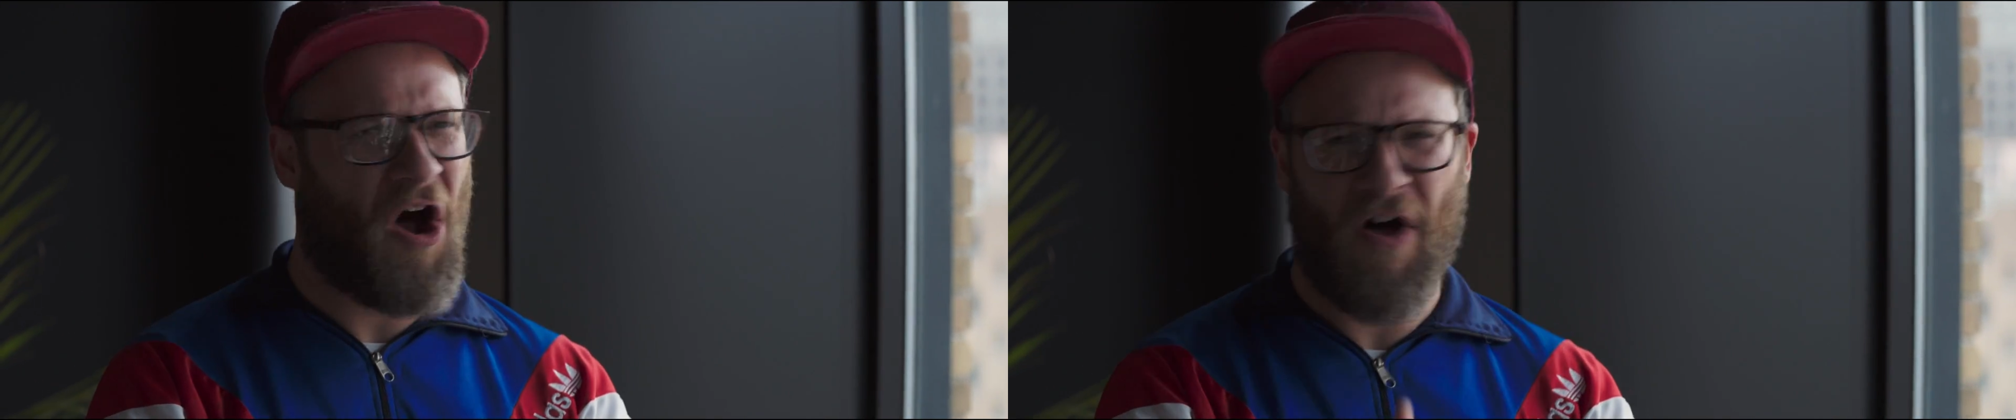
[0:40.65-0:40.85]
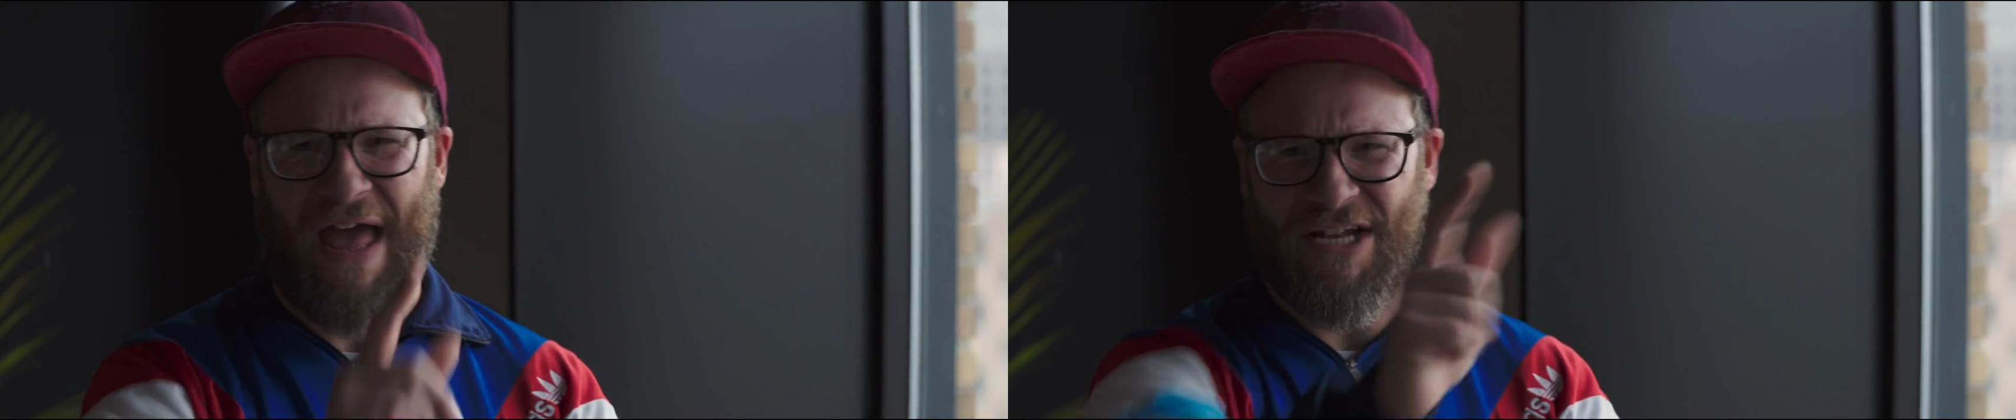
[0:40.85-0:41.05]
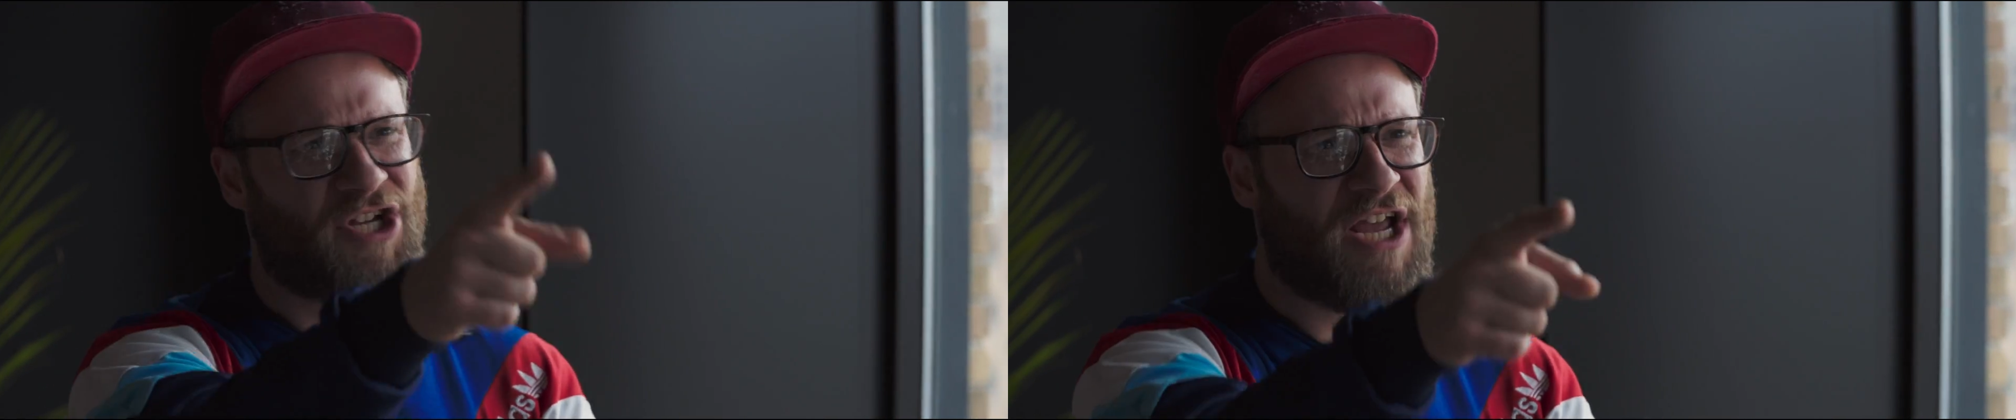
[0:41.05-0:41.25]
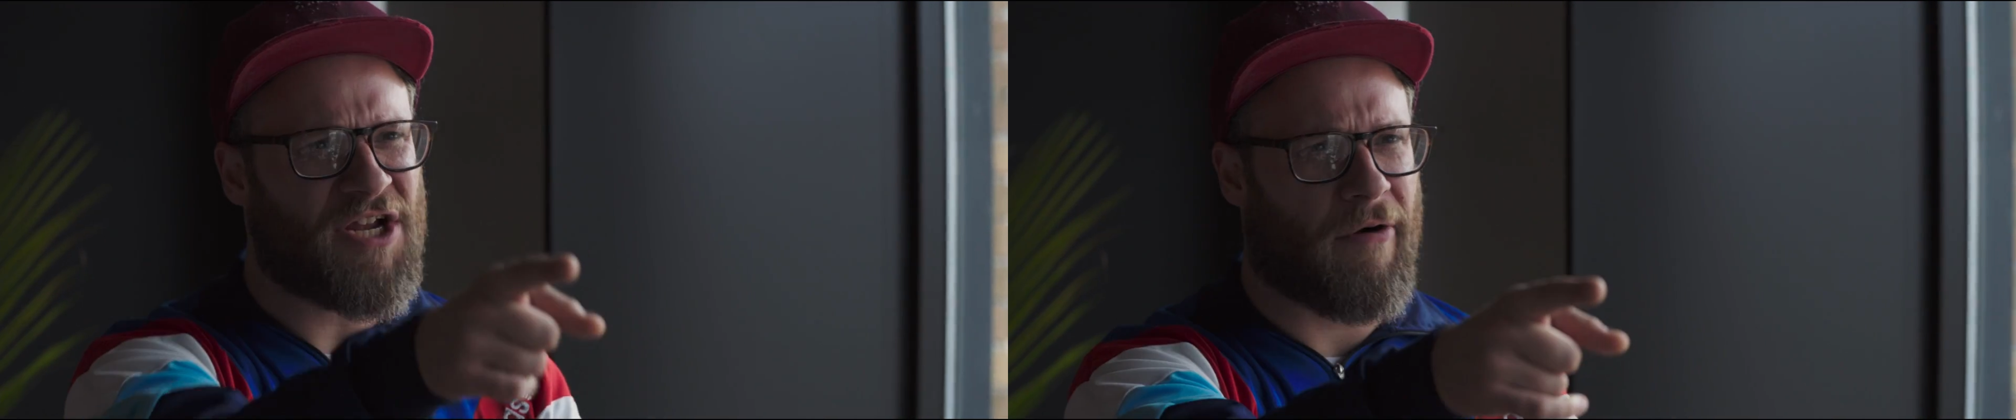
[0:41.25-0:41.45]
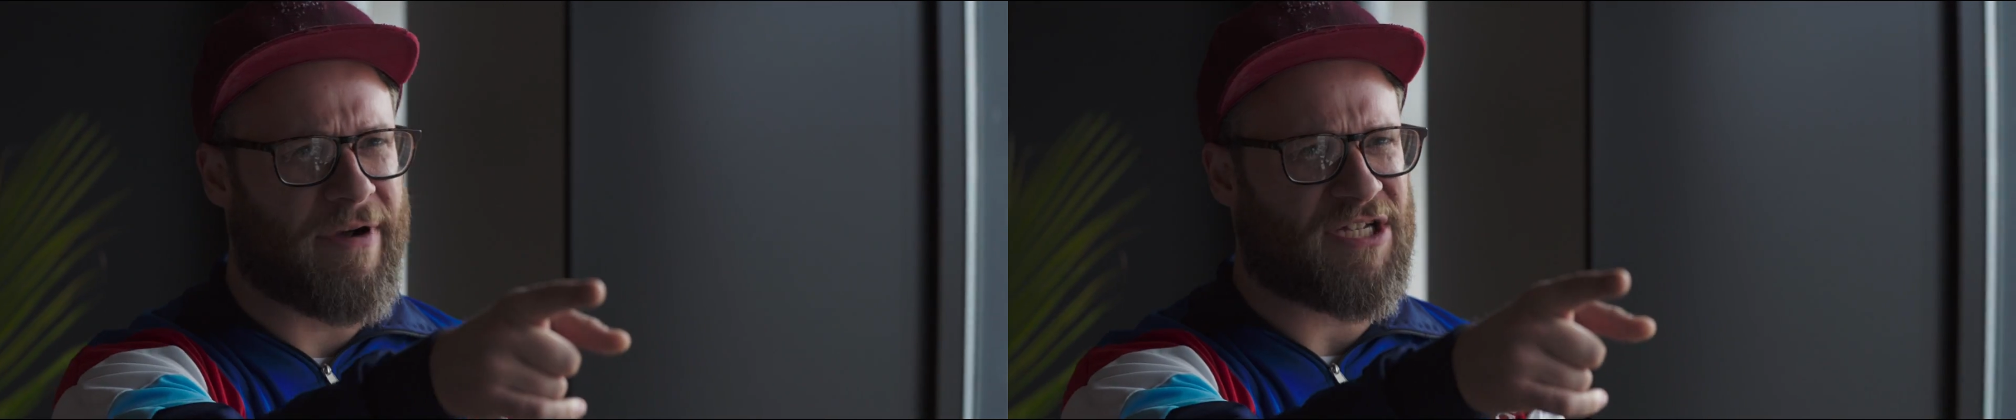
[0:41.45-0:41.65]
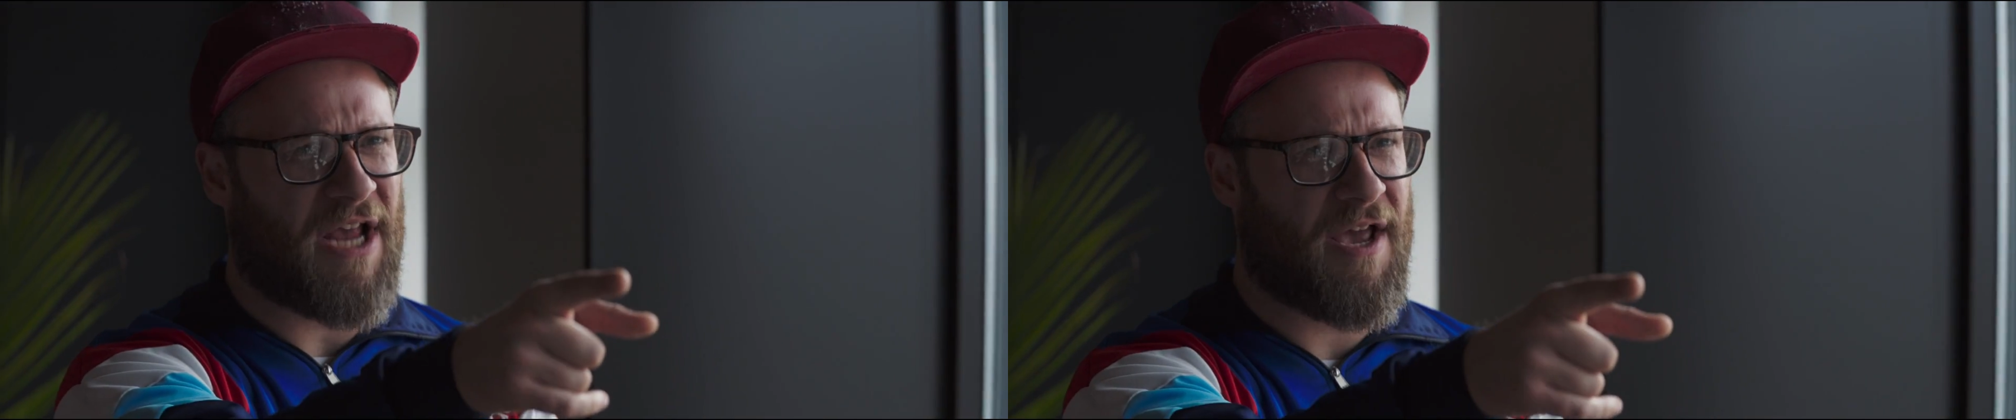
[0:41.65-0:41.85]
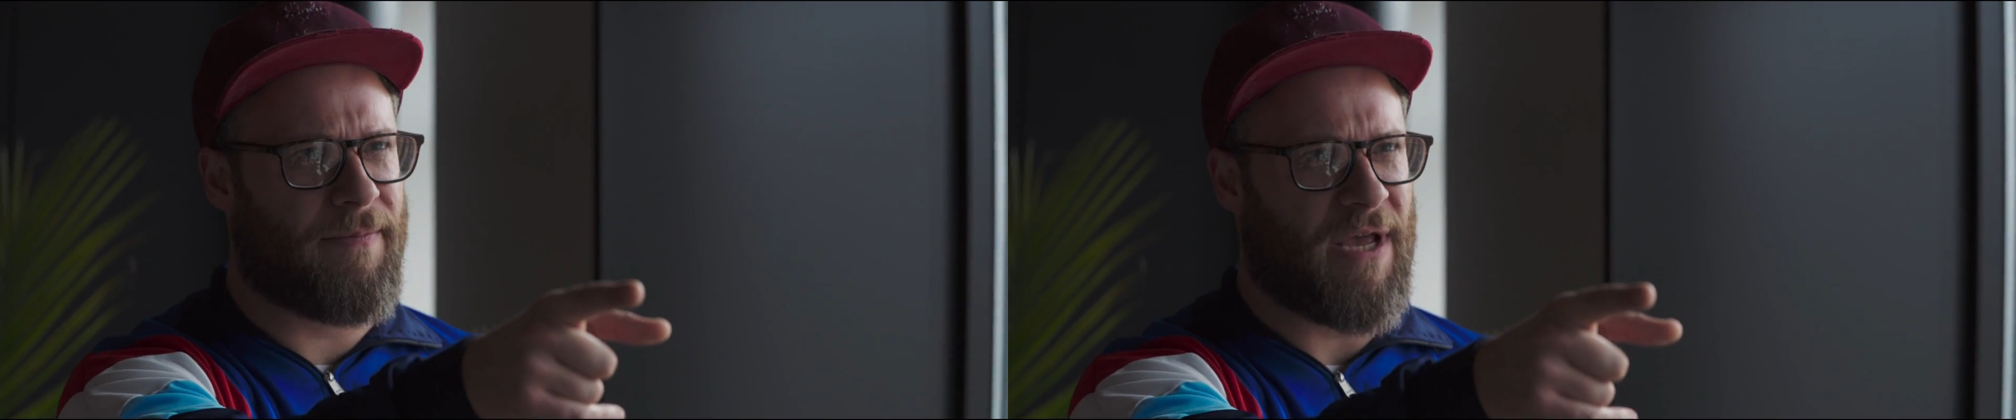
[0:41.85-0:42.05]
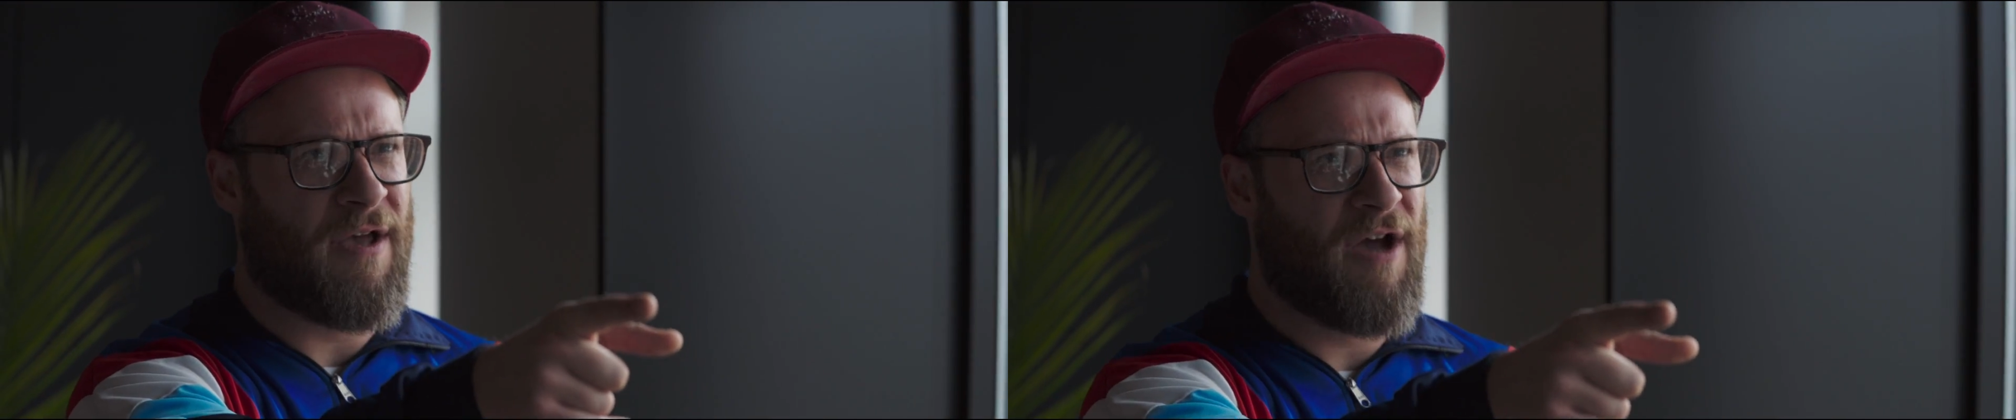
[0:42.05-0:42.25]
All that shit you're always saying
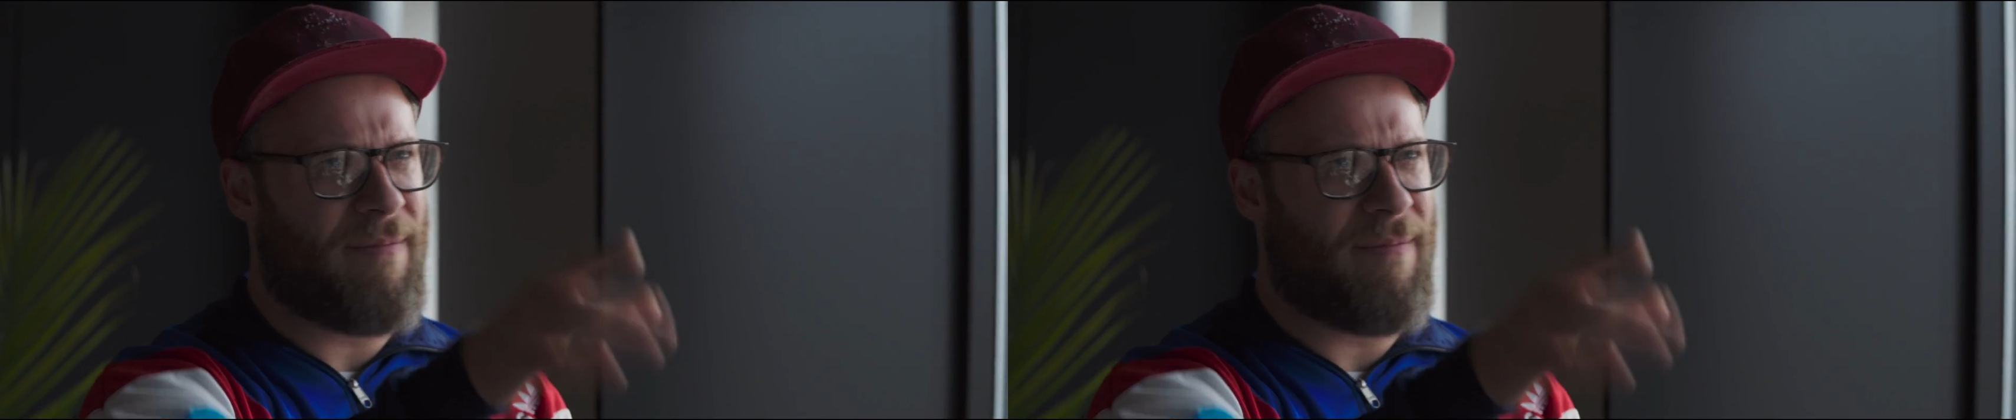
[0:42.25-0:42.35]
to me.